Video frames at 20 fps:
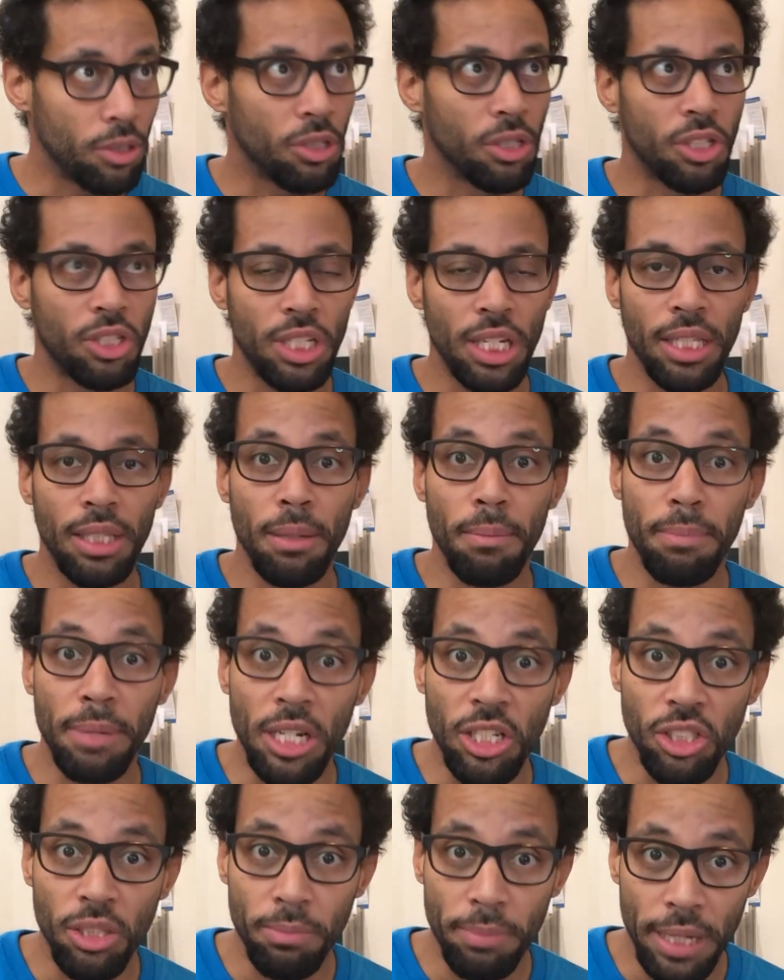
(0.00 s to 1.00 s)
see the
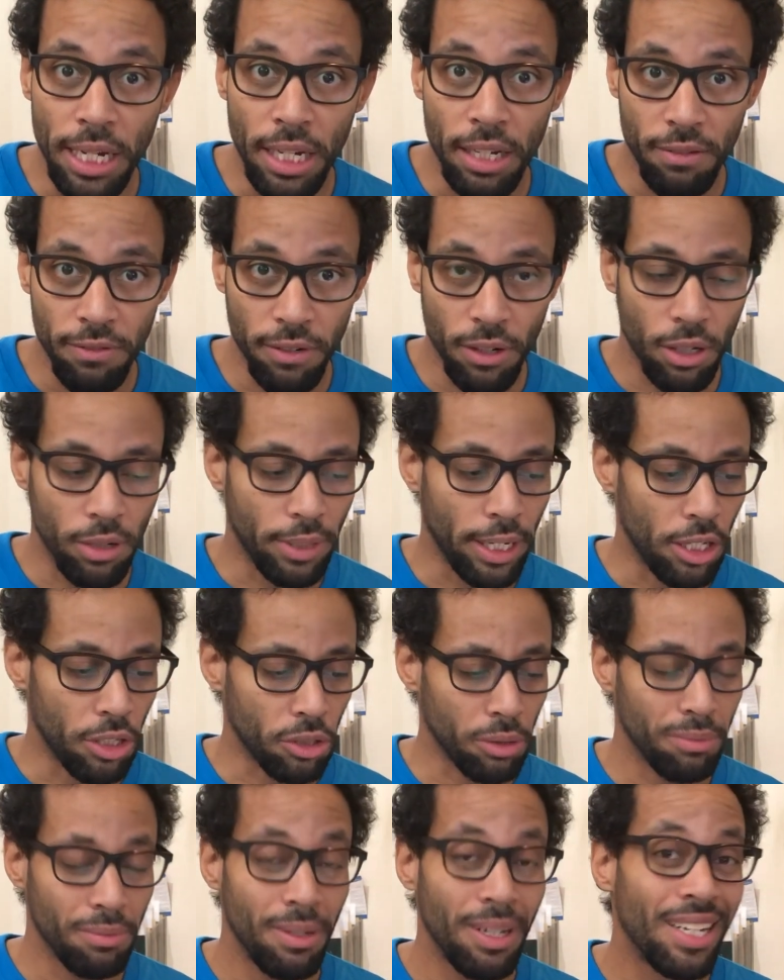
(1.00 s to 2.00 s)
BGP
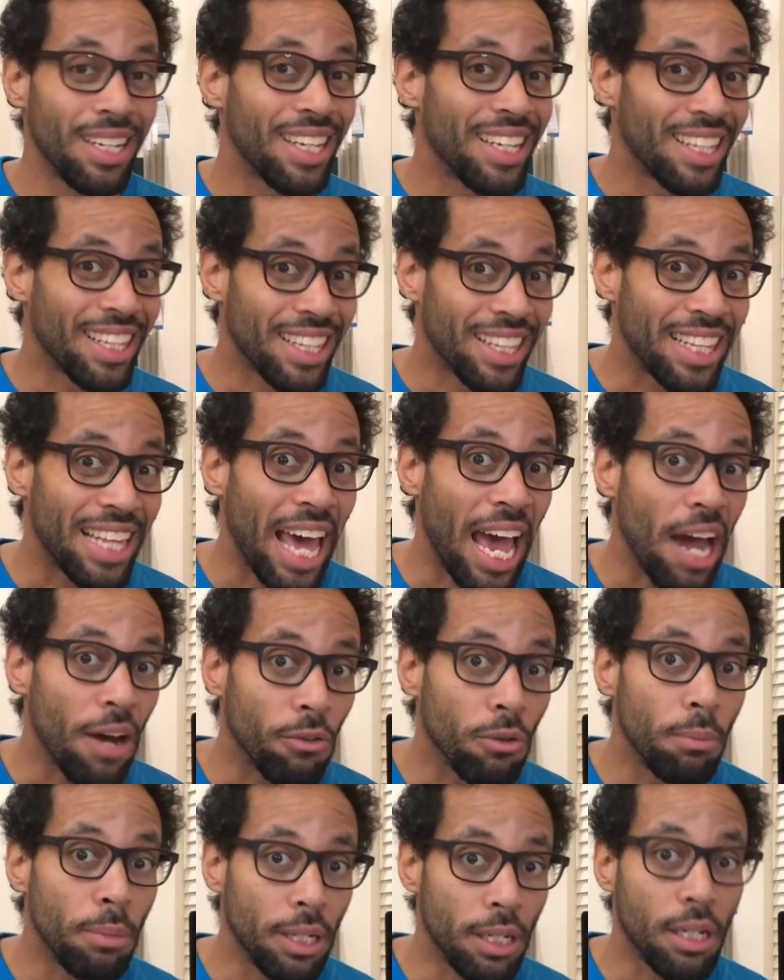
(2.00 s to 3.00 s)
configuration. That
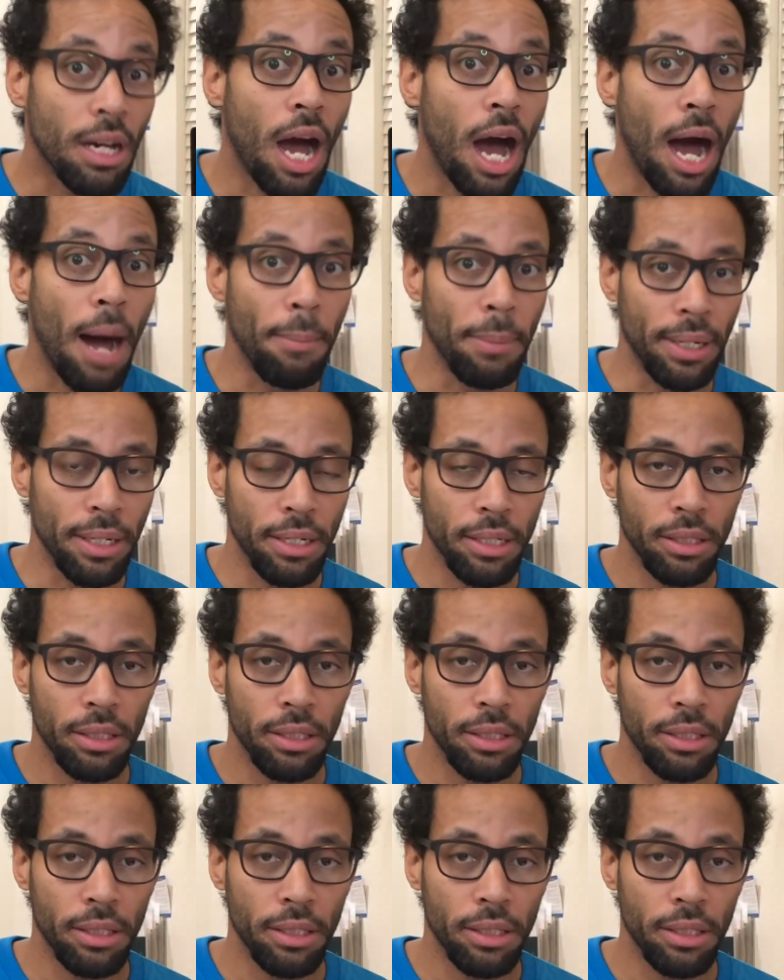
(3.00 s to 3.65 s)
will be common.